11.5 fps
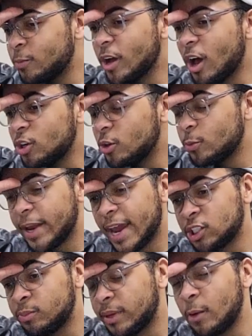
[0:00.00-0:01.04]
all know the
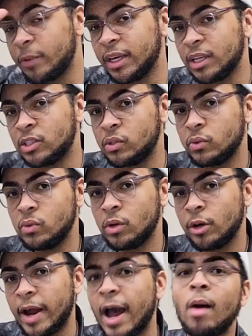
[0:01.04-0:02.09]
reaction, but I want to get to
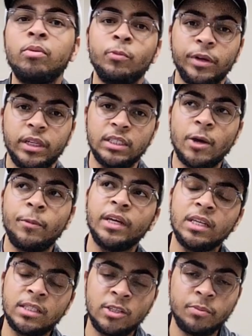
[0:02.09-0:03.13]
her album release. I want to
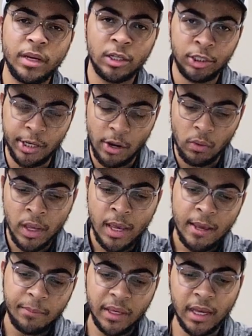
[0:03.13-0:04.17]
get to Damita Jo.
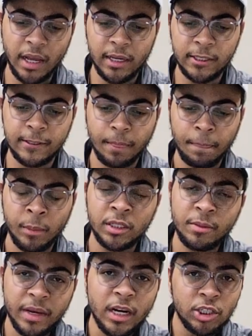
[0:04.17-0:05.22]
Because
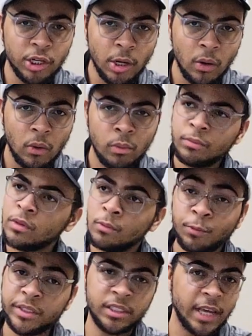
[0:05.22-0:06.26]
Damita Jo
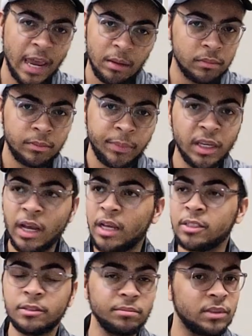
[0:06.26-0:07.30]
was set.
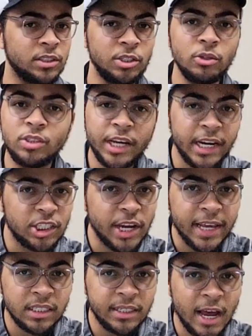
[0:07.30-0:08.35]
Because it's a new Janet
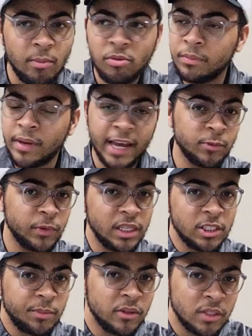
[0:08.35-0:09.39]
Jackson album, hasn't
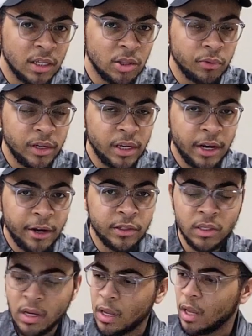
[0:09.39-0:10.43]
released music in 3 years.